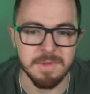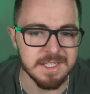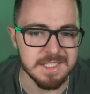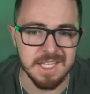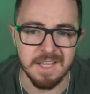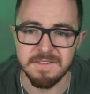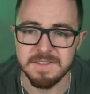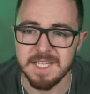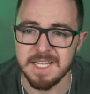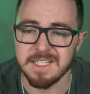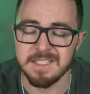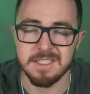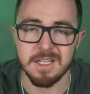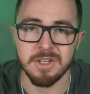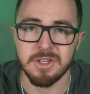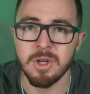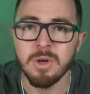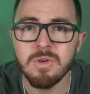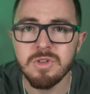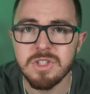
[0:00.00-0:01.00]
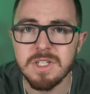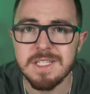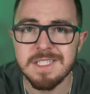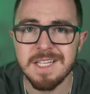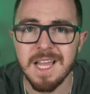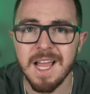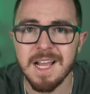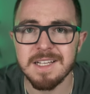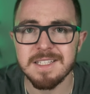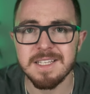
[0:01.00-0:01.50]
This gives institutions
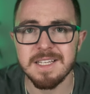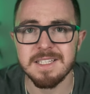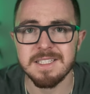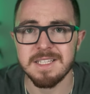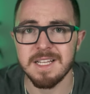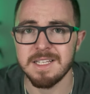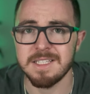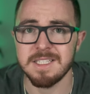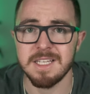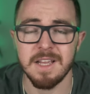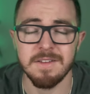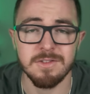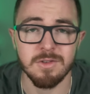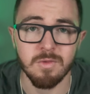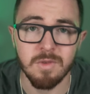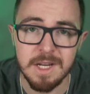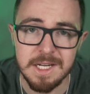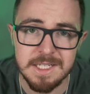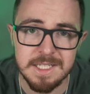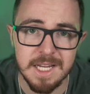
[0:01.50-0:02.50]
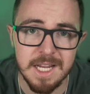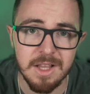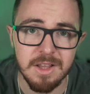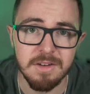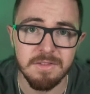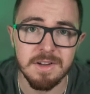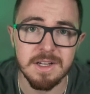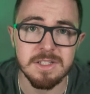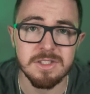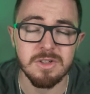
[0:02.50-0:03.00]
access, this gives retail
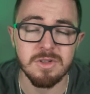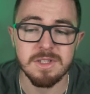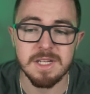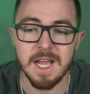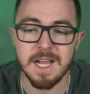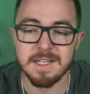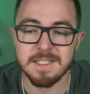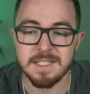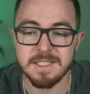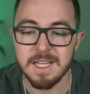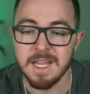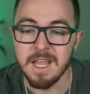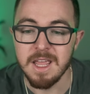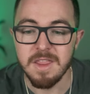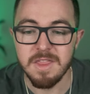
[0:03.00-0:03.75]
investors access.